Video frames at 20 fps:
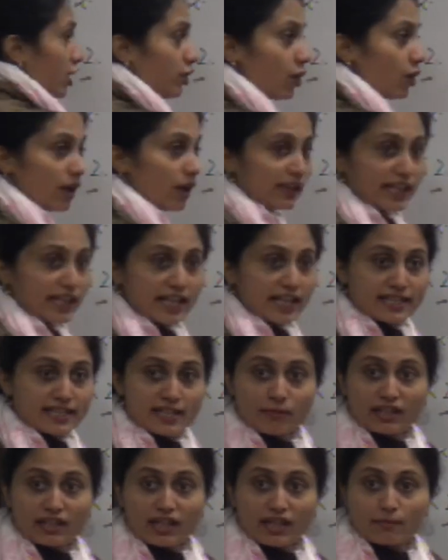Kc
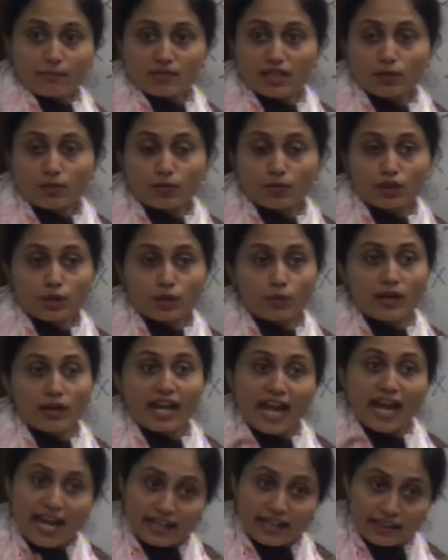becomes equal to
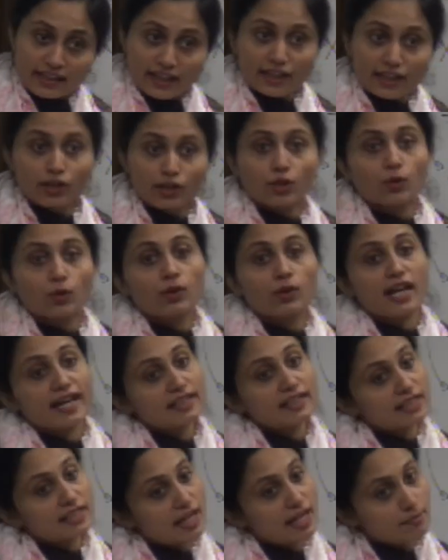n into n
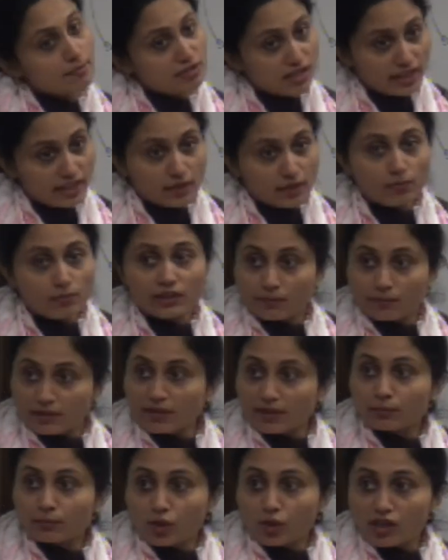times the
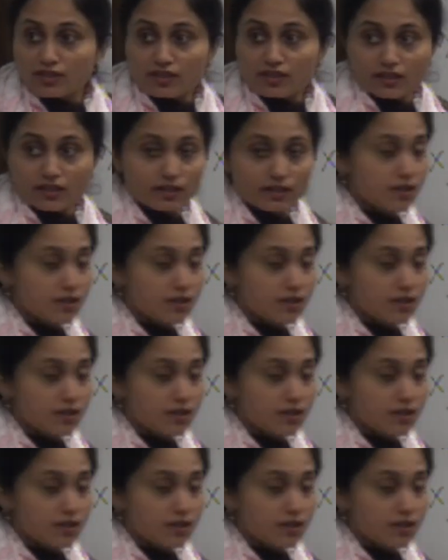equilibrium constant.